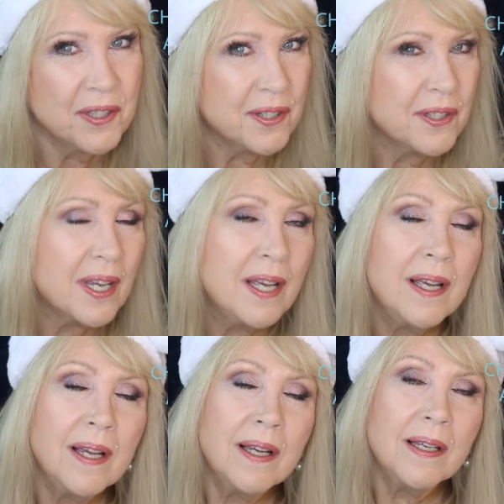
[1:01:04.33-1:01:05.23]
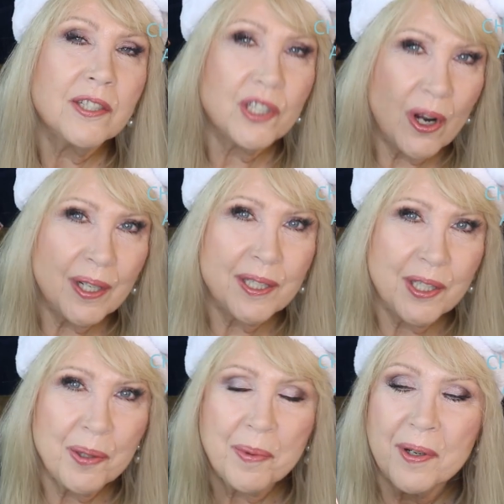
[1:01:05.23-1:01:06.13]
is Charlotte
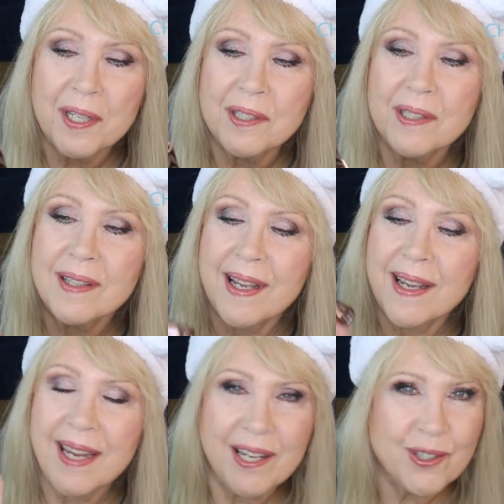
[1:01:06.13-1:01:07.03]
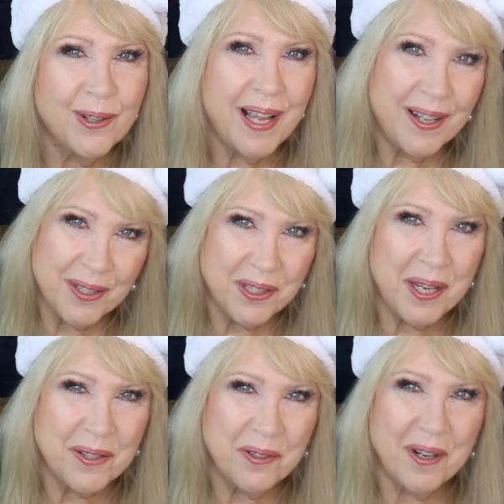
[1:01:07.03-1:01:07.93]
Tilbury's Angel
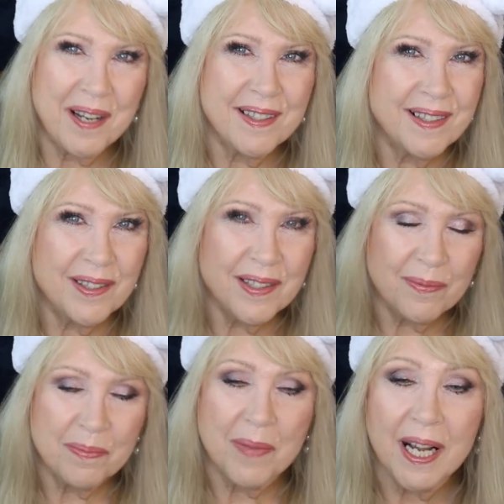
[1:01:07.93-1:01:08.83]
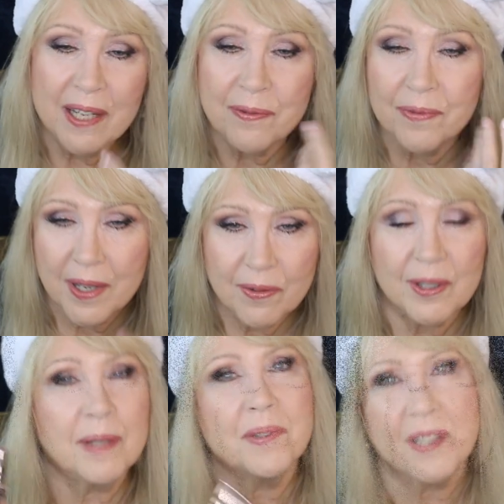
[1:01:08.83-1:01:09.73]
Alessandra, my
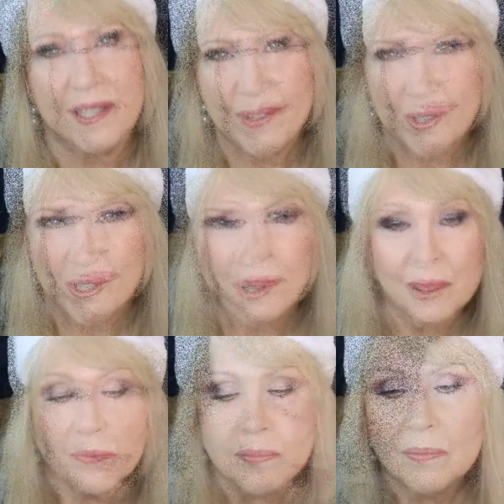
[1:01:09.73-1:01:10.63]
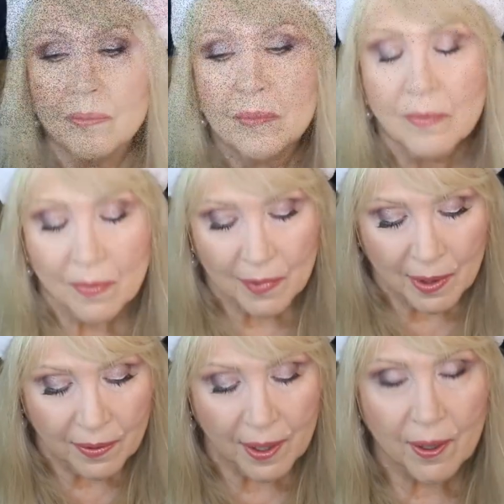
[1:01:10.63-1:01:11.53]
favorite lipstick this year.
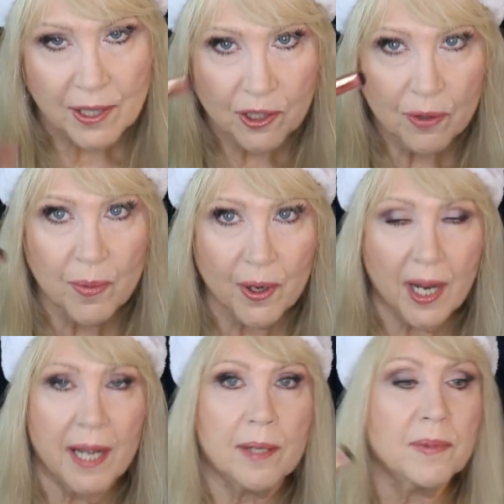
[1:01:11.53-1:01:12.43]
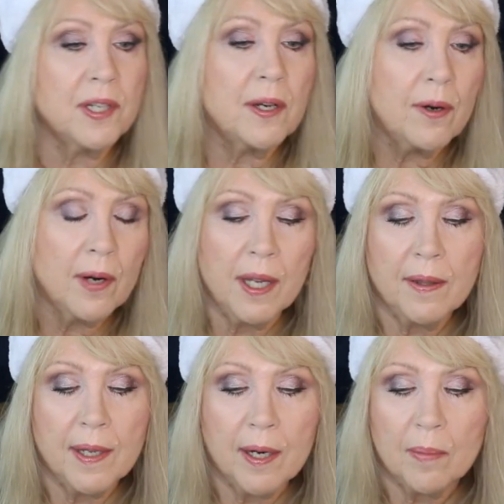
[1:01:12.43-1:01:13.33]
There are 2 more items here,
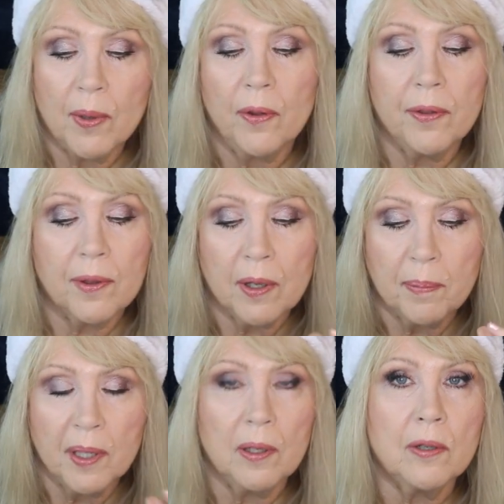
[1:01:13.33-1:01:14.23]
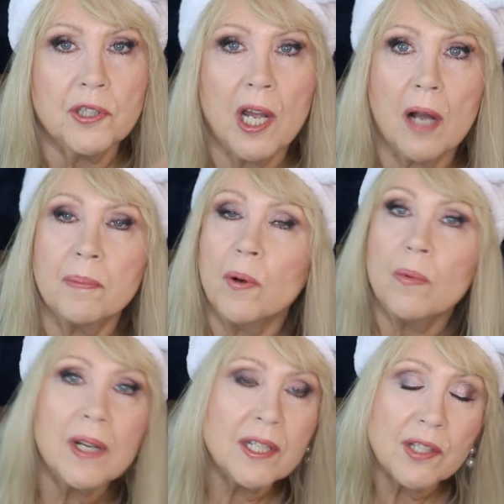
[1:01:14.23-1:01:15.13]
and they are both pillow top, but
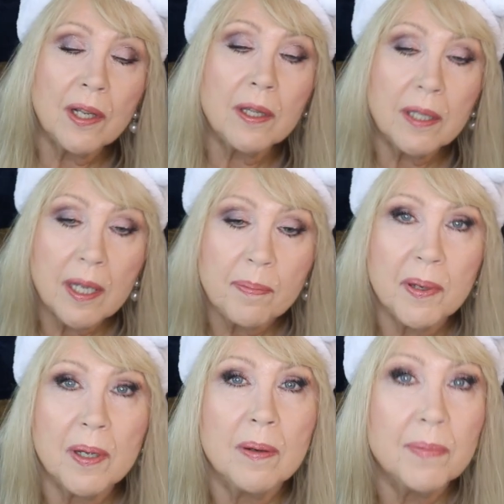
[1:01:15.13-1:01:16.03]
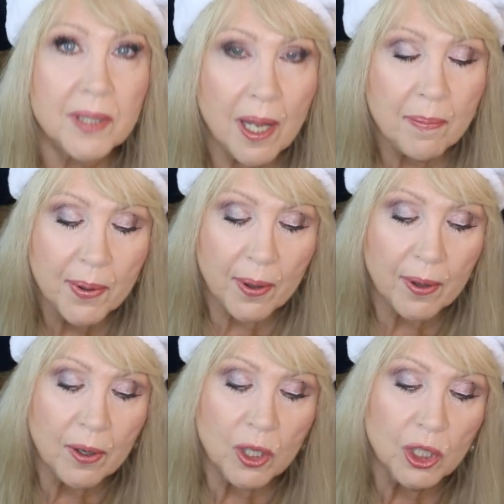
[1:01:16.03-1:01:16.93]
one is a lip
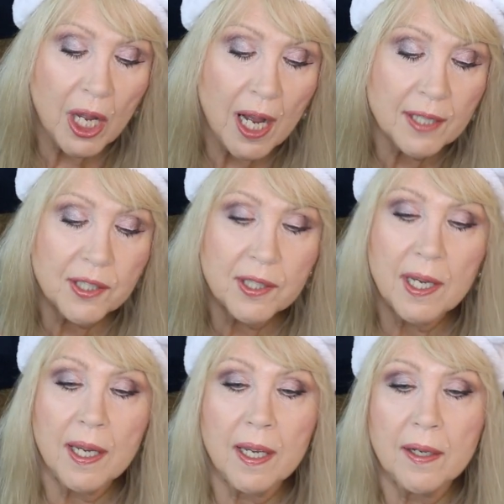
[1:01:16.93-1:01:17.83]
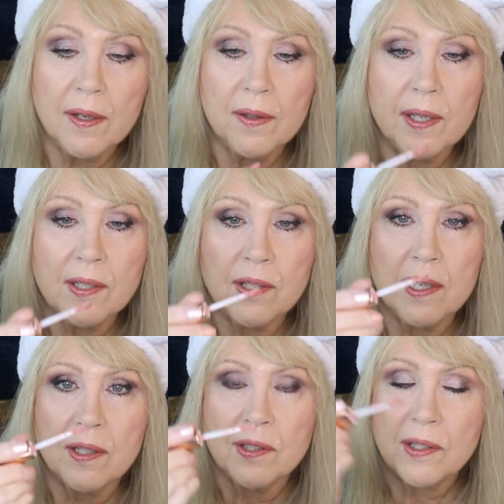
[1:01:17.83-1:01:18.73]
plumper gloss, and this
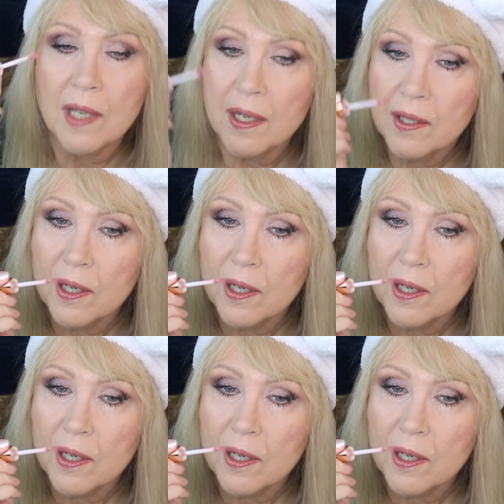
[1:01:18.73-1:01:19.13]
is got an